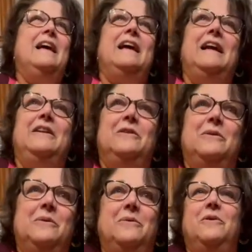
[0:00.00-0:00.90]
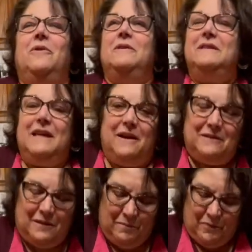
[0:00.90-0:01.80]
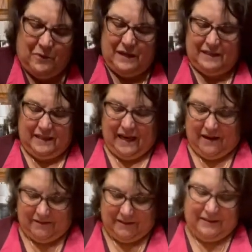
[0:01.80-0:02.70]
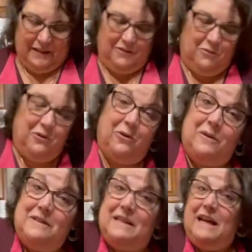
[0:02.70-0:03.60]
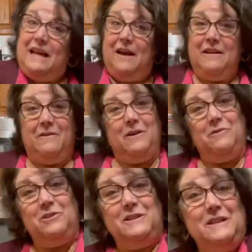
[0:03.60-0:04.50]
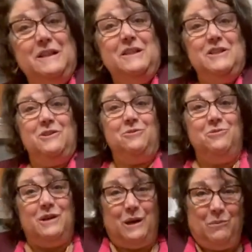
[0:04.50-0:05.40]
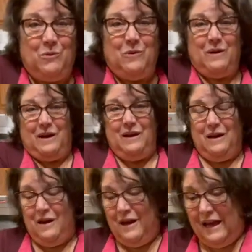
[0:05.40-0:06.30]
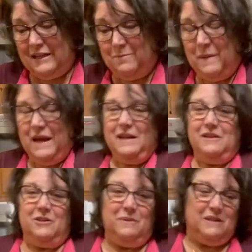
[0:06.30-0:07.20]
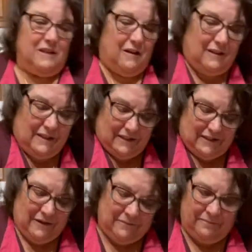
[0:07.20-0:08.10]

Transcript: I do Girl Scouts and Boy Scouts. I do Girls' Night Out. Now, I don't just teach children anymore. I expanded to adults.